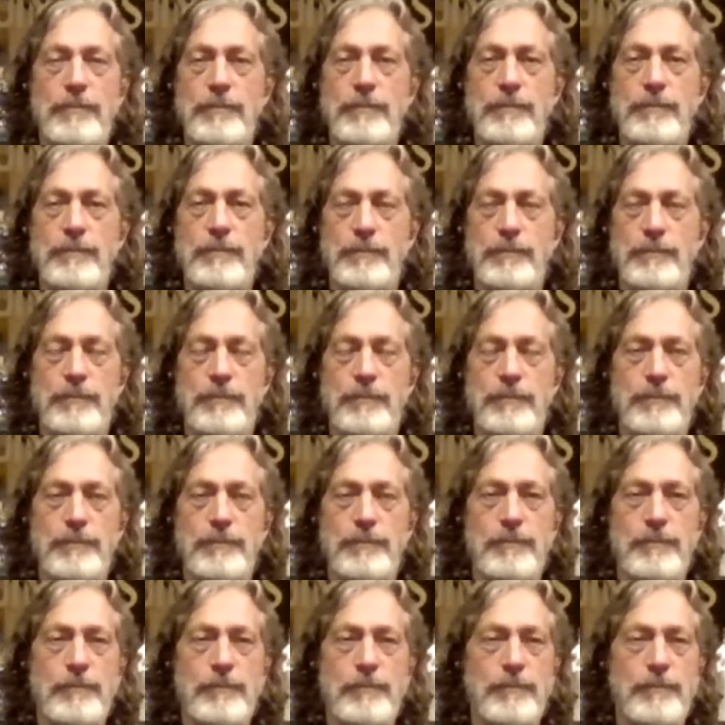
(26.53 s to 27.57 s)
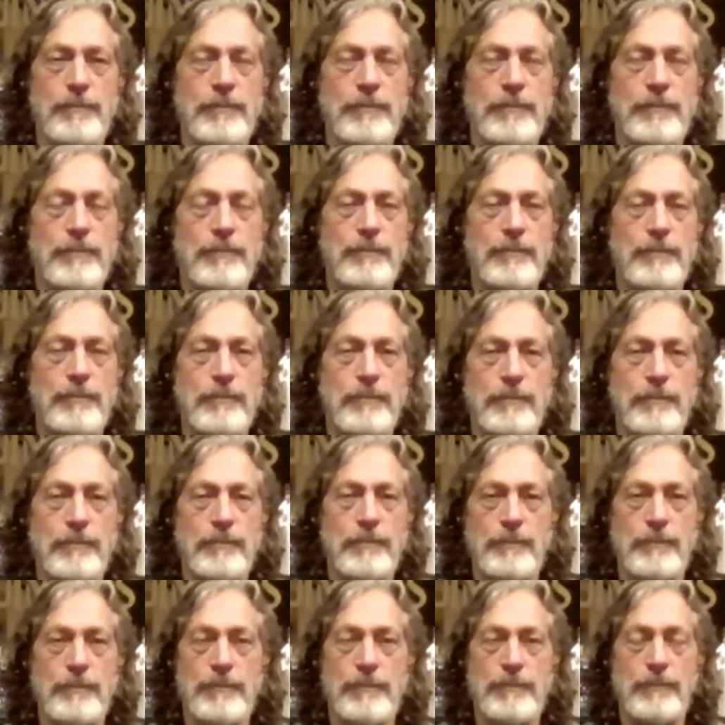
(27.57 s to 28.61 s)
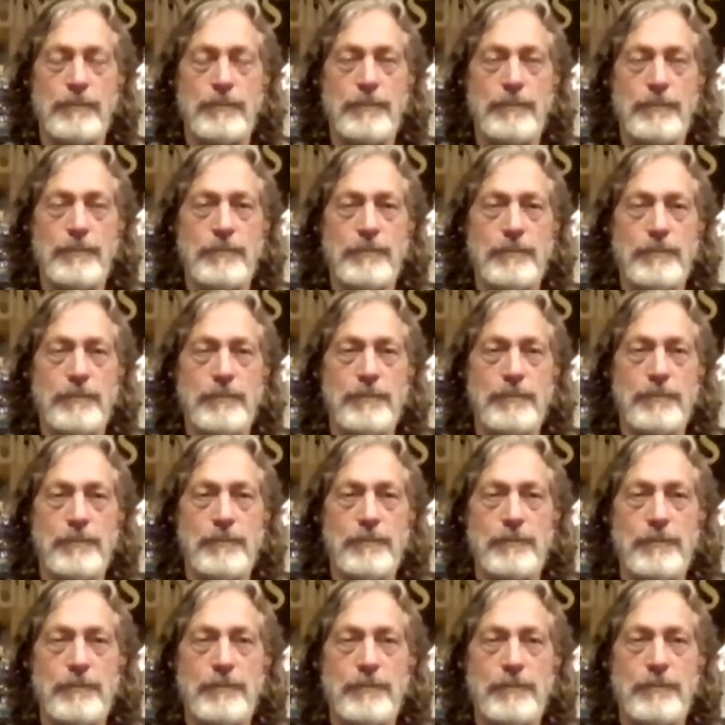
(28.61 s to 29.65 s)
This person isn't speaking.